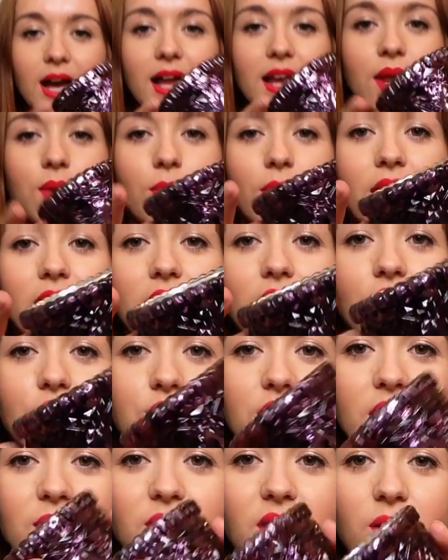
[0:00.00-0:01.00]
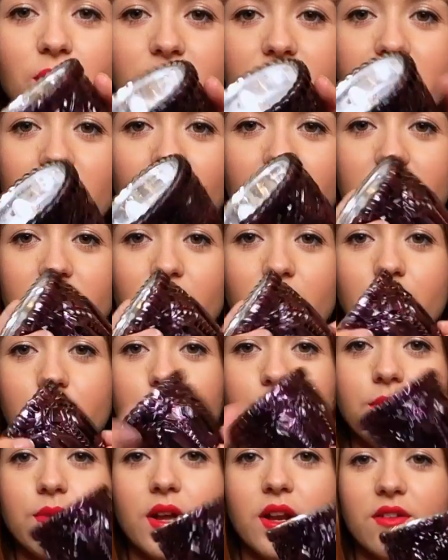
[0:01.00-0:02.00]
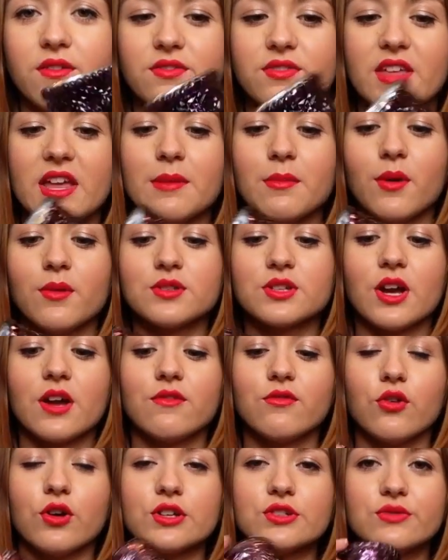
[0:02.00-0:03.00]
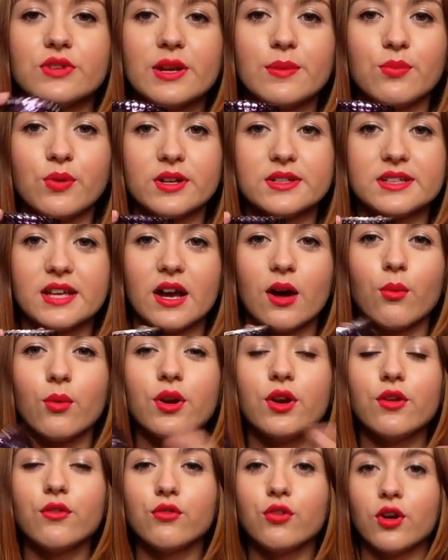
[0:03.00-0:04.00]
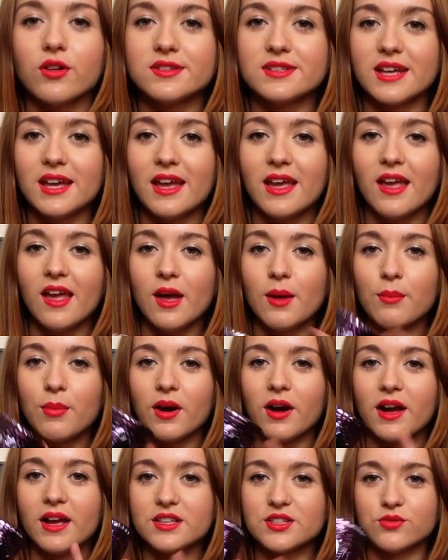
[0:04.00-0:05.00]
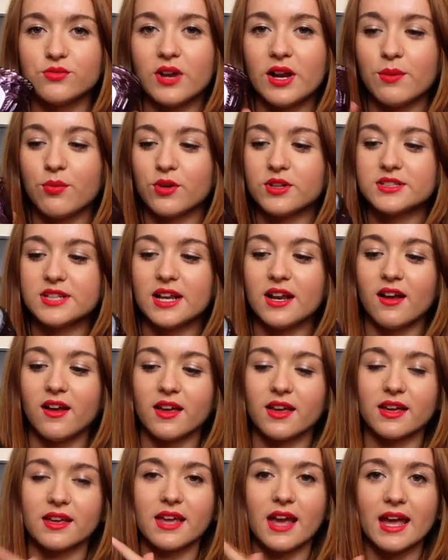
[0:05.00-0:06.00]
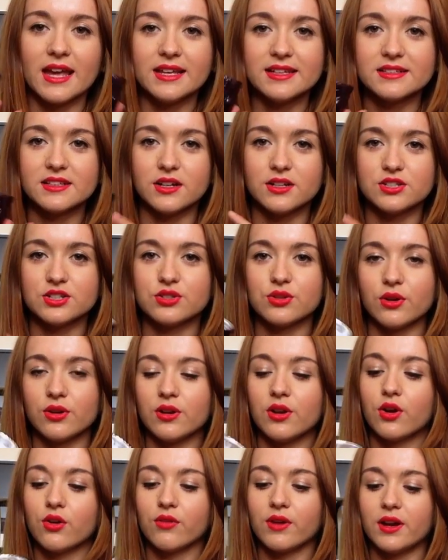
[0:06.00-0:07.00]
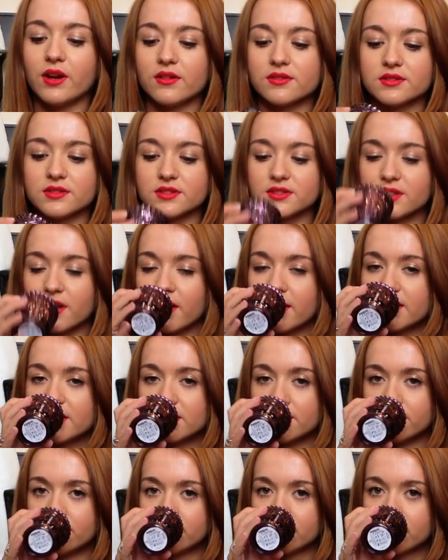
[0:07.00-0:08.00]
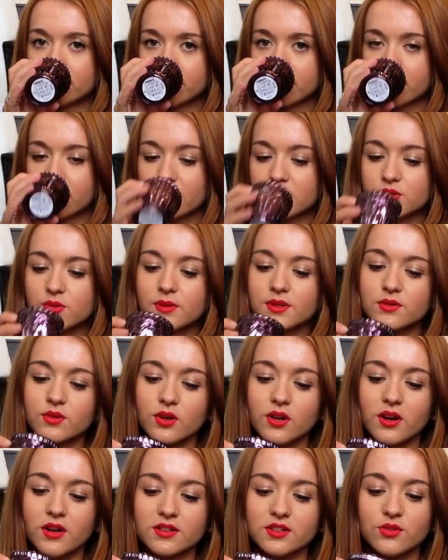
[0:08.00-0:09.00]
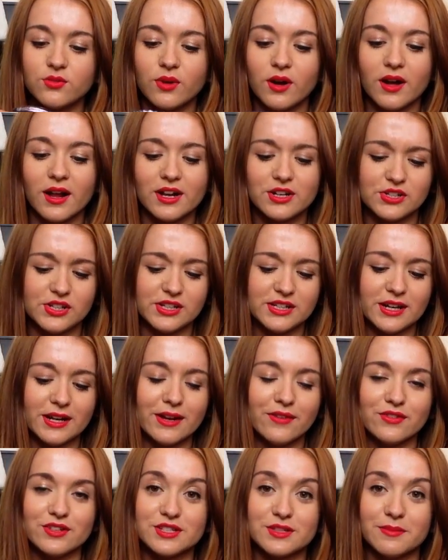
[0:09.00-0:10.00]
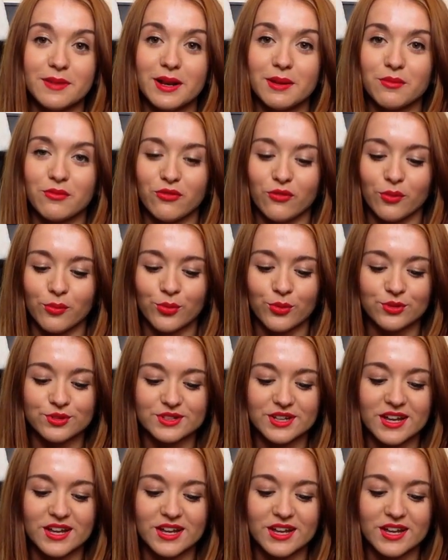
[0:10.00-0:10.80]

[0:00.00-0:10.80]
and it went like really well with like the kind of theme I was going for. It's really pretty. I wouldn't have got it, but it's a really pretty like case and I just thought it looked really nice on the side. So it's quite nice as well. I actually didn't even smell it before I bought